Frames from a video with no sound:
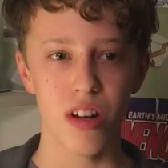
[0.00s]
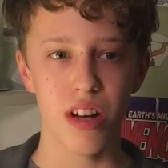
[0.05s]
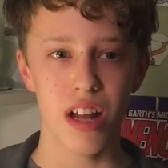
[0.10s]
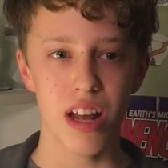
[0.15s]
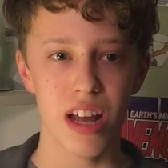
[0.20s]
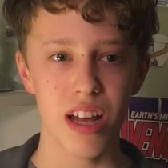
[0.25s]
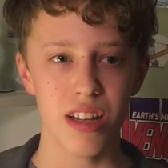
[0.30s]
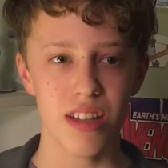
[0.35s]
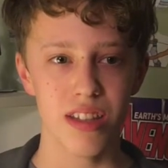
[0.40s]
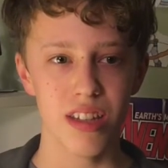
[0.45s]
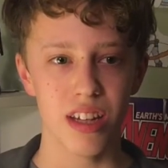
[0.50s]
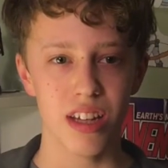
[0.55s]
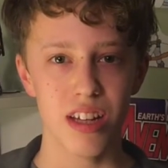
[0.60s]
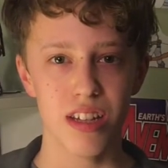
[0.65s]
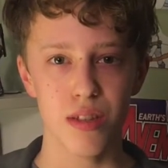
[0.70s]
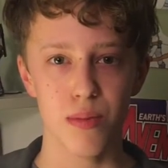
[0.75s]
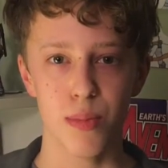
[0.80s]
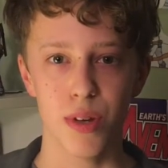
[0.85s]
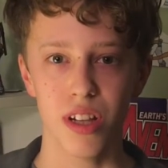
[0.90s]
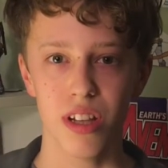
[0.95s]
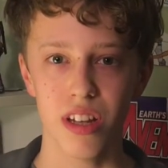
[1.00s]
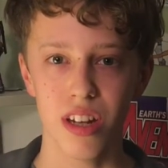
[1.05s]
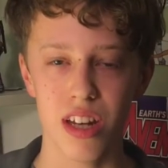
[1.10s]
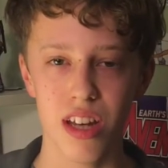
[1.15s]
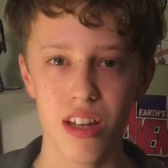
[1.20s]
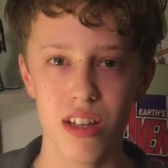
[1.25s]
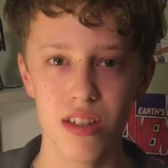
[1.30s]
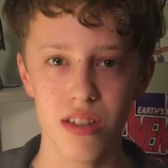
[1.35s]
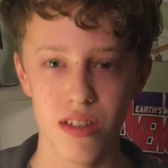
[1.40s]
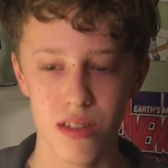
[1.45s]
enhancing his
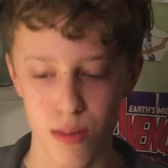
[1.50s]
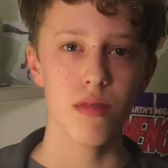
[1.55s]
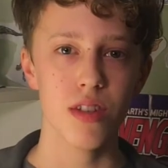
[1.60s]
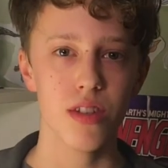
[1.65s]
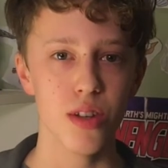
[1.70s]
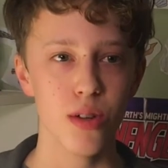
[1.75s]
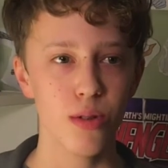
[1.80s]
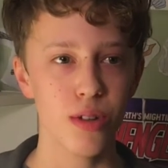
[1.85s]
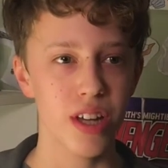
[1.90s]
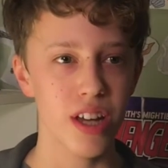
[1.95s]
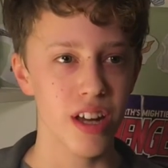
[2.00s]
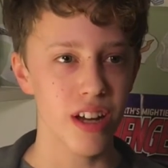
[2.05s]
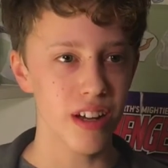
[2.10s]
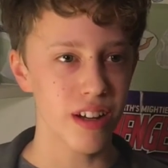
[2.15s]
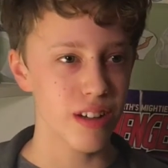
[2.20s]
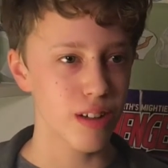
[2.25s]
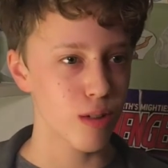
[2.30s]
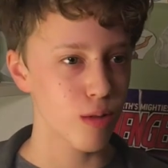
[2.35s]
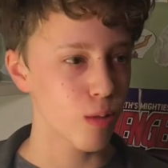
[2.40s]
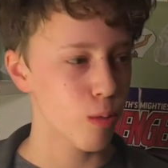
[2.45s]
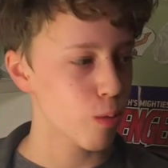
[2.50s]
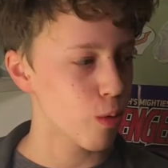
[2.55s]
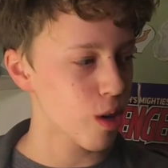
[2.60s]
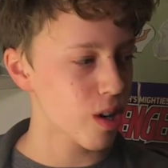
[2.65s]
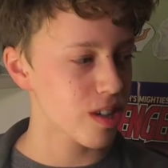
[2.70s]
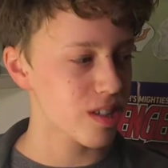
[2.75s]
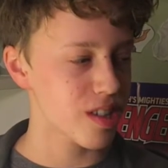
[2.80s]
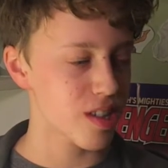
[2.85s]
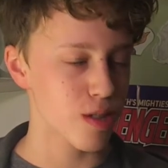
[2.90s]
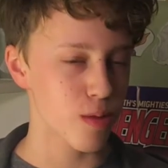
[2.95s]
abilities. So Keanu
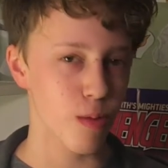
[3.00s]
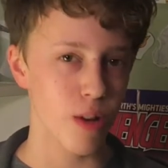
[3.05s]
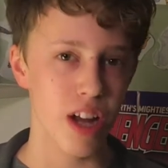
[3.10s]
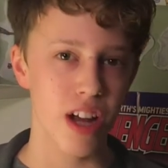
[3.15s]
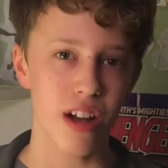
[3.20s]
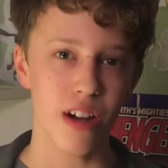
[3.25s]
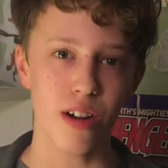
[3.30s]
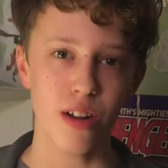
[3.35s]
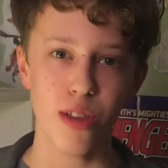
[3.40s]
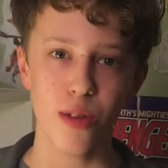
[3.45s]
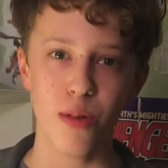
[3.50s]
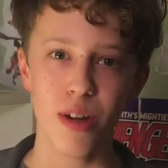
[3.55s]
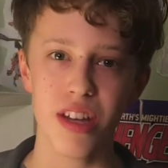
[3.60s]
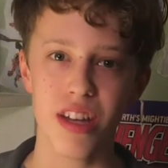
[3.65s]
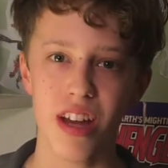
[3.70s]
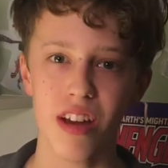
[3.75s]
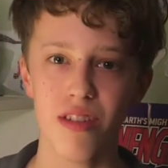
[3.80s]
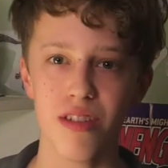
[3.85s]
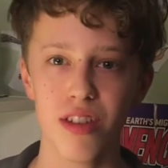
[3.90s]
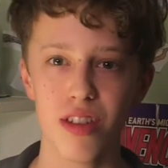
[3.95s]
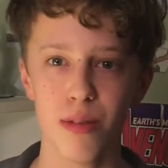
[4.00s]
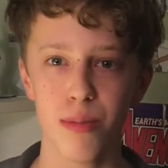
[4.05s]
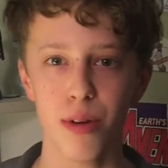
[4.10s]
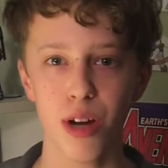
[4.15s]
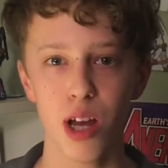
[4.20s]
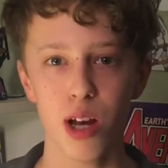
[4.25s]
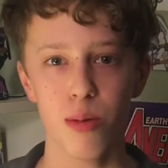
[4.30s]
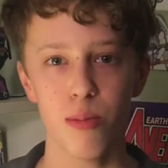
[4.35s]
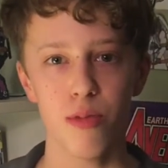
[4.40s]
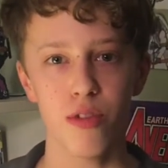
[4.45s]
works his way all the way down to the
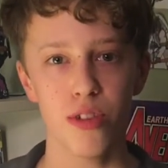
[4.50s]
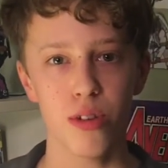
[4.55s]
bottom